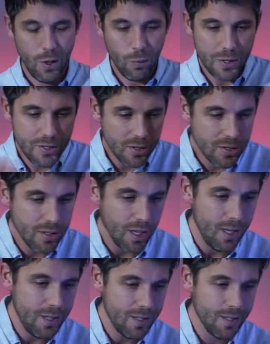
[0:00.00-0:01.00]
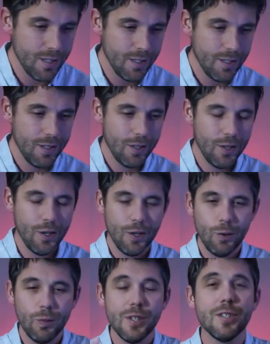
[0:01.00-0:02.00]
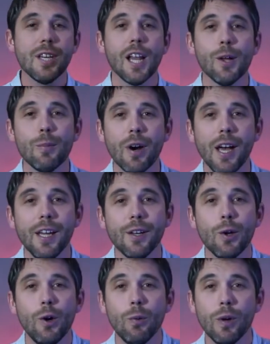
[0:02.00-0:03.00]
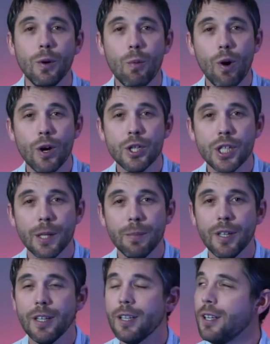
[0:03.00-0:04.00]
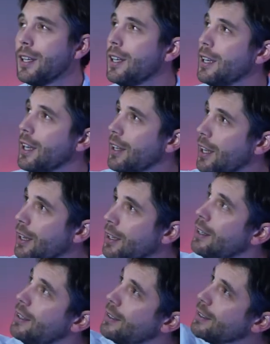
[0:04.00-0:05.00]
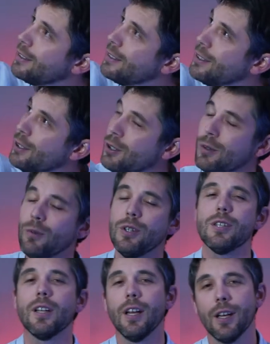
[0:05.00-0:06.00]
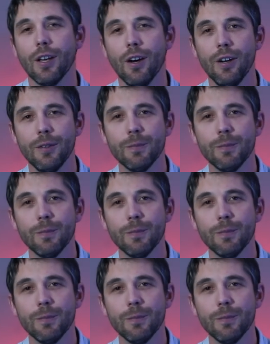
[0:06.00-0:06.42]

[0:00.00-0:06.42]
We succeed, we celebrate, we worship, and then we just let it go.